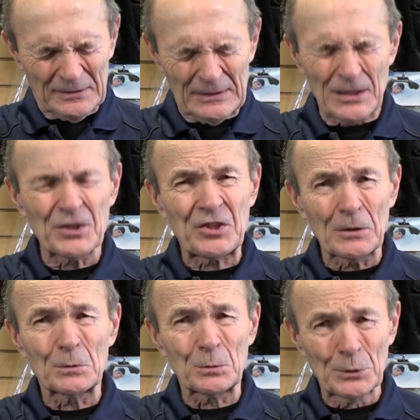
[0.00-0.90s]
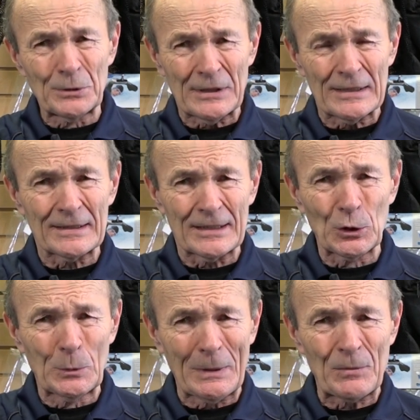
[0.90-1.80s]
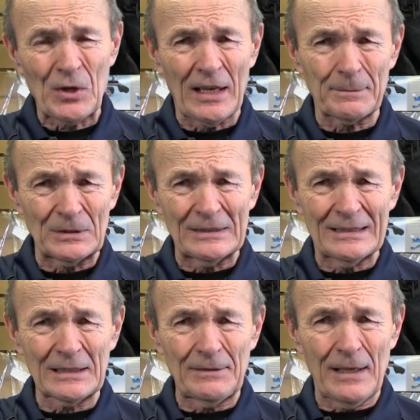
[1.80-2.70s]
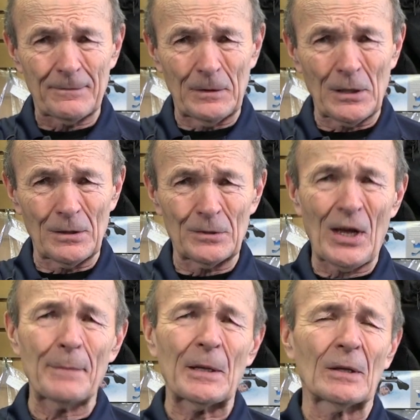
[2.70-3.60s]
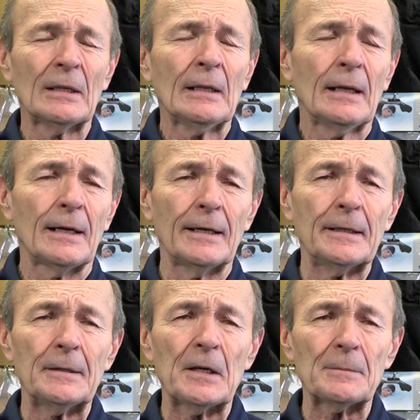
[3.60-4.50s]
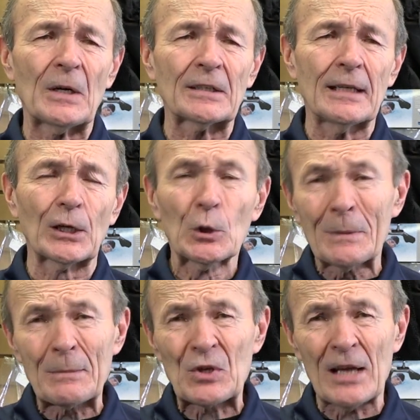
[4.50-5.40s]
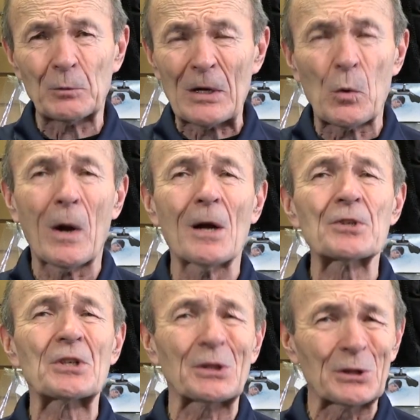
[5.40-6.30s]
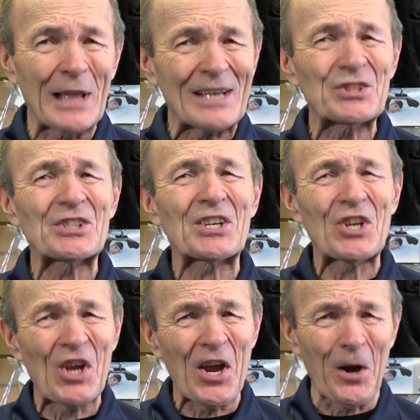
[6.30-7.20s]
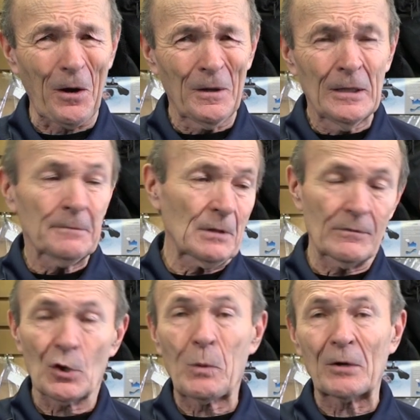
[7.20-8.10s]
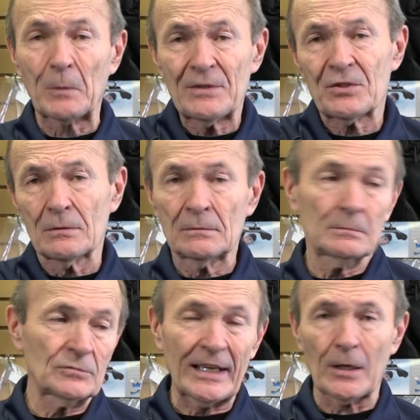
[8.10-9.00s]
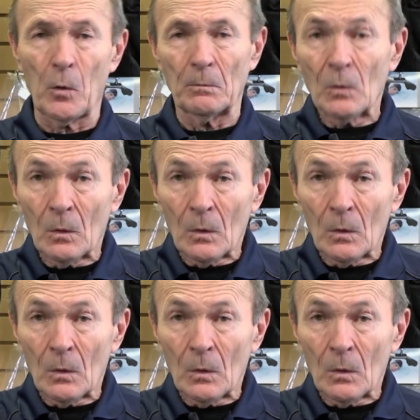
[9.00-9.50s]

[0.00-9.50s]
You can still ruin an aluminum tank, but I'll leave that for another topic. But an aluminum tank requires less care. Give it a quick rinse, take it home.